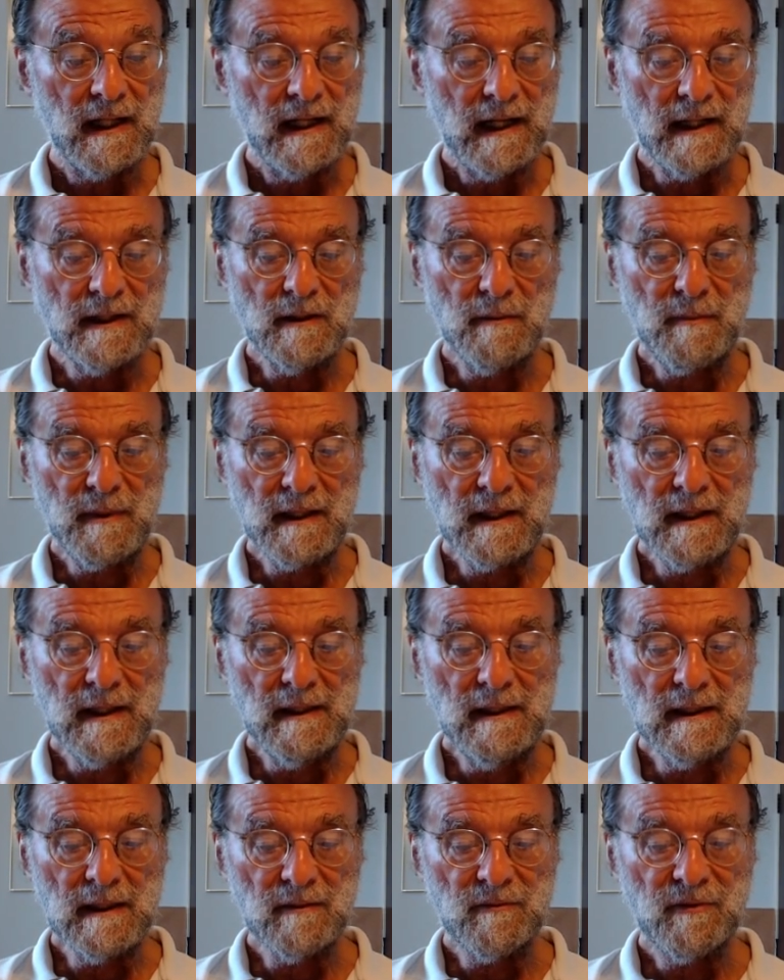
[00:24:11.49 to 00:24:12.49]
at the
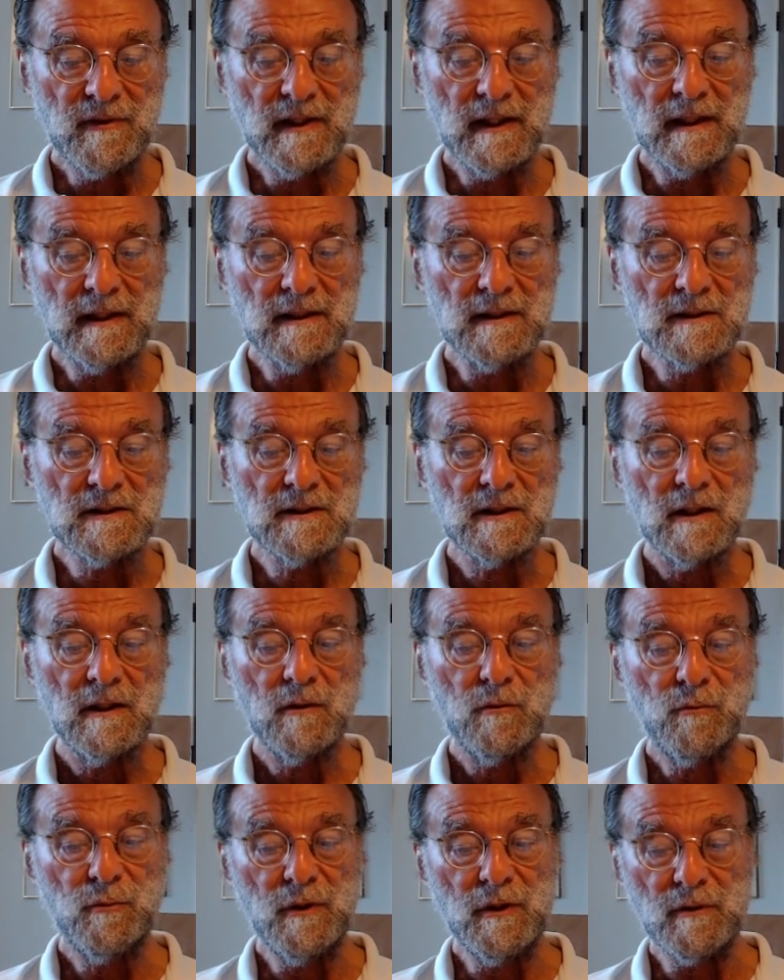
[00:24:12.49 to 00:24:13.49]
beginning of things
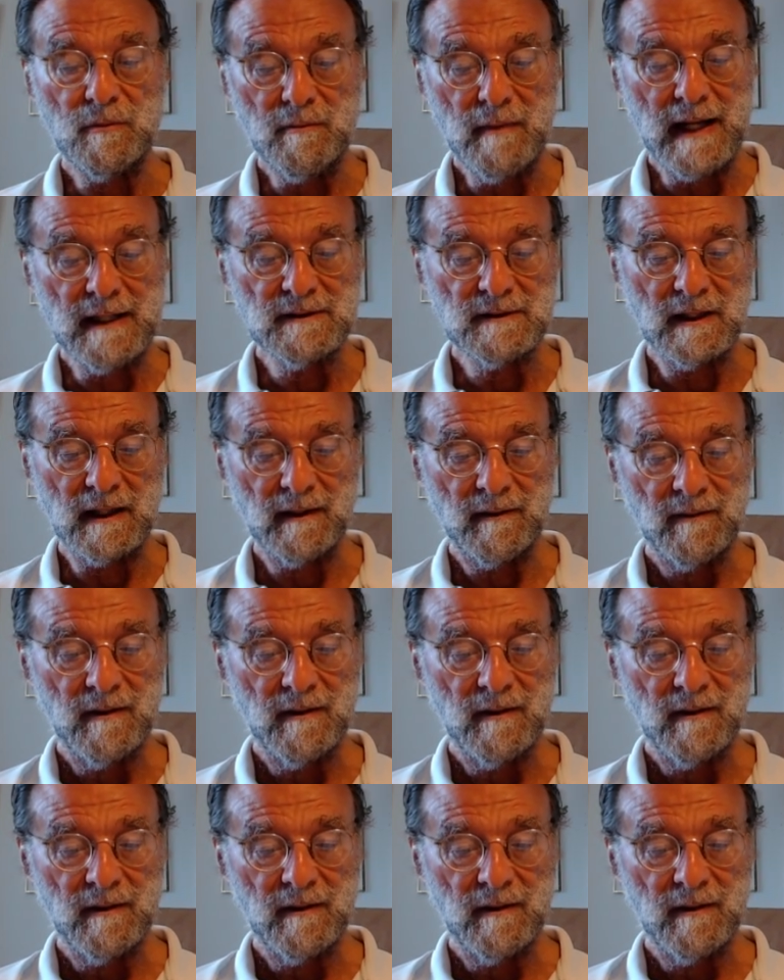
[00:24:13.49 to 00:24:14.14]
with matter,